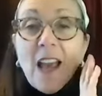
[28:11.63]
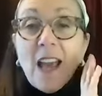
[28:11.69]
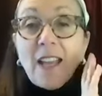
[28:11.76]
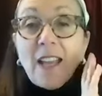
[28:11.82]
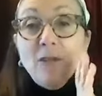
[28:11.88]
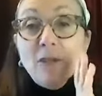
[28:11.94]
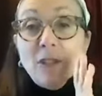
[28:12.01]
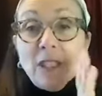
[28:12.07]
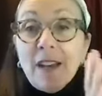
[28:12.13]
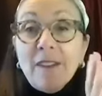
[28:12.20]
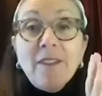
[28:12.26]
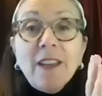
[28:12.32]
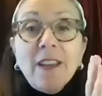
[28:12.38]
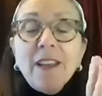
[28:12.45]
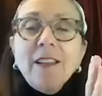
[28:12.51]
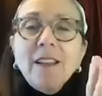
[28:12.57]
I don't love
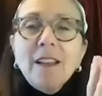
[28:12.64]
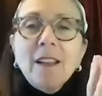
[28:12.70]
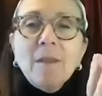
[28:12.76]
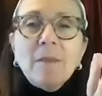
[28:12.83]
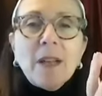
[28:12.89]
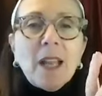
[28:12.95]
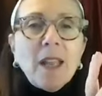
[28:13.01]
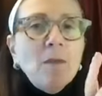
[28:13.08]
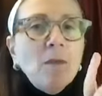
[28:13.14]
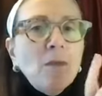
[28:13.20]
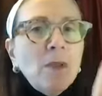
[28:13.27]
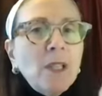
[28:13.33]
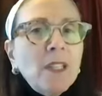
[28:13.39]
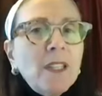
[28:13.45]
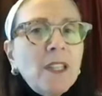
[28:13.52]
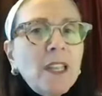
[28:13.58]
it, but I
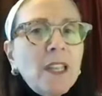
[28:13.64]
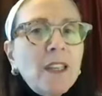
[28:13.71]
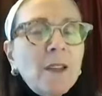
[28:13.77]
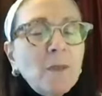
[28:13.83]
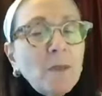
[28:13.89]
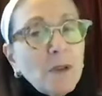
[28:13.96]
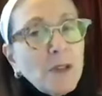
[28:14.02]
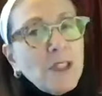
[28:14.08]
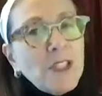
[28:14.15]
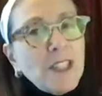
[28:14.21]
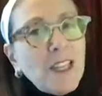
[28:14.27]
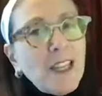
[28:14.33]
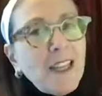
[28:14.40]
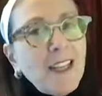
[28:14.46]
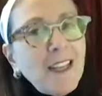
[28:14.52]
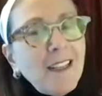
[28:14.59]
really
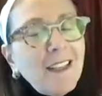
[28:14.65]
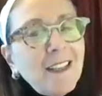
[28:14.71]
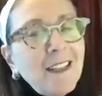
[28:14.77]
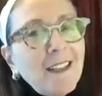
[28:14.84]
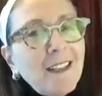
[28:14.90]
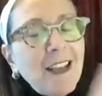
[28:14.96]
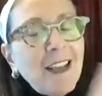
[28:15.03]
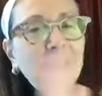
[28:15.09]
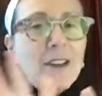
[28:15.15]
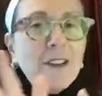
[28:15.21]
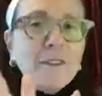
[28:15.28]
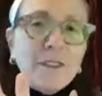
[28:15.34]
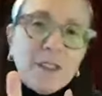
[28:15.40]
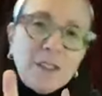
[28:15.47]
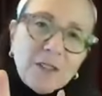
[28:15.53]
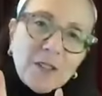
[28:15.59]
appreciate how I
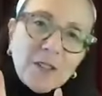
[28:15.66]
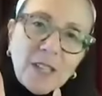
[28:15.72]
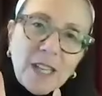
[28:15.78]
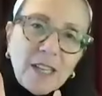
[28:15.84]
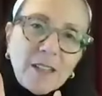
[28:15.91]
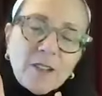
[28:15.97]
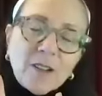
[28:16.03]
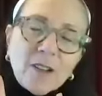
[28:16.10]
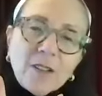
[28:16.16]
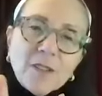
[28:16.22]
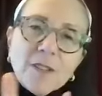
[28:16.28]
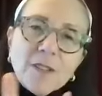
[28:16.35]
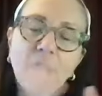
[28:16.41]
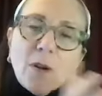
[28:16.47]
feel later. Afterwards.